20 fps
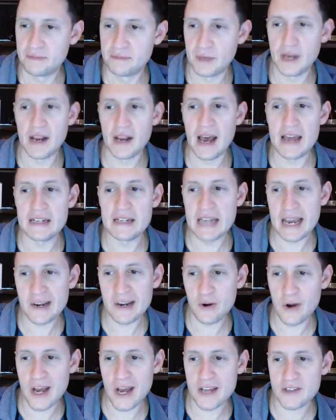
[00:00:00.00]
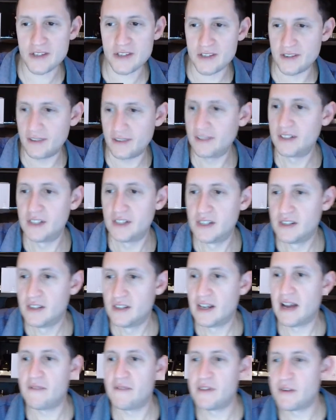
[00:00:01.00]
But I digress.
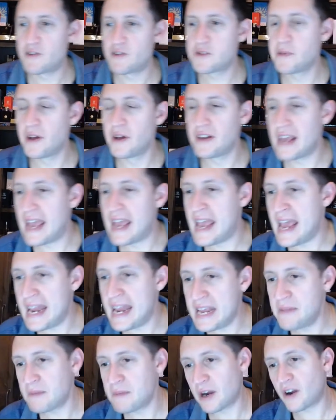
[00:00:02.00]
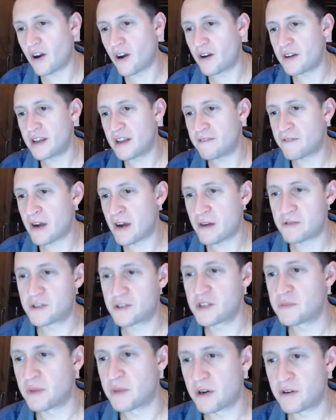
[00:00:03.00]
I've never smelled any McCartney
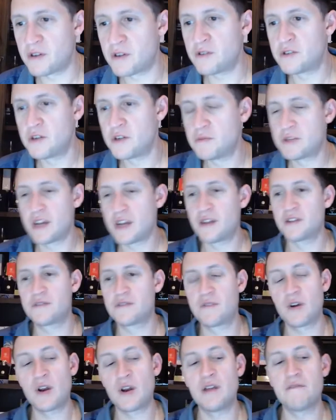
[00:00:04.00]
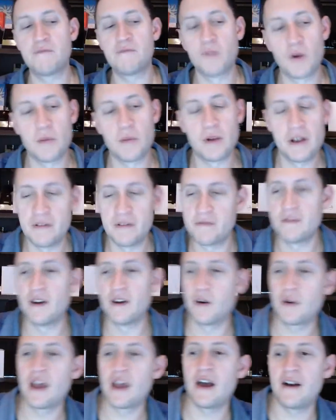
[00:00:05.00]
fragrances, but her YouTube channel is very informative.
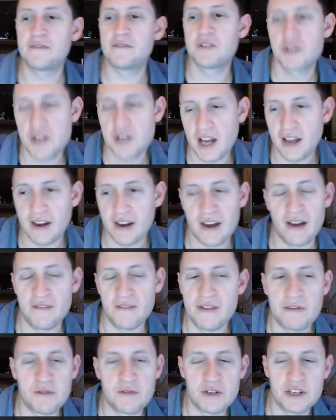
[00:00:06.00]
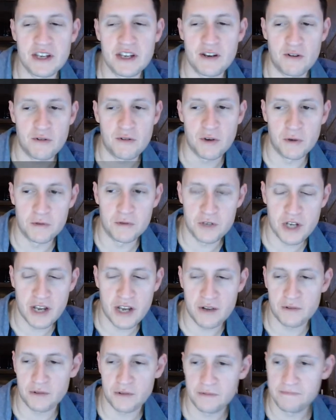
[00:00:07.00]
Okay, I'll have to check it out. I've never seen her own
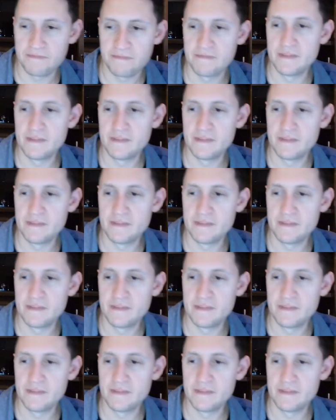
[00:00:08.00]
channel.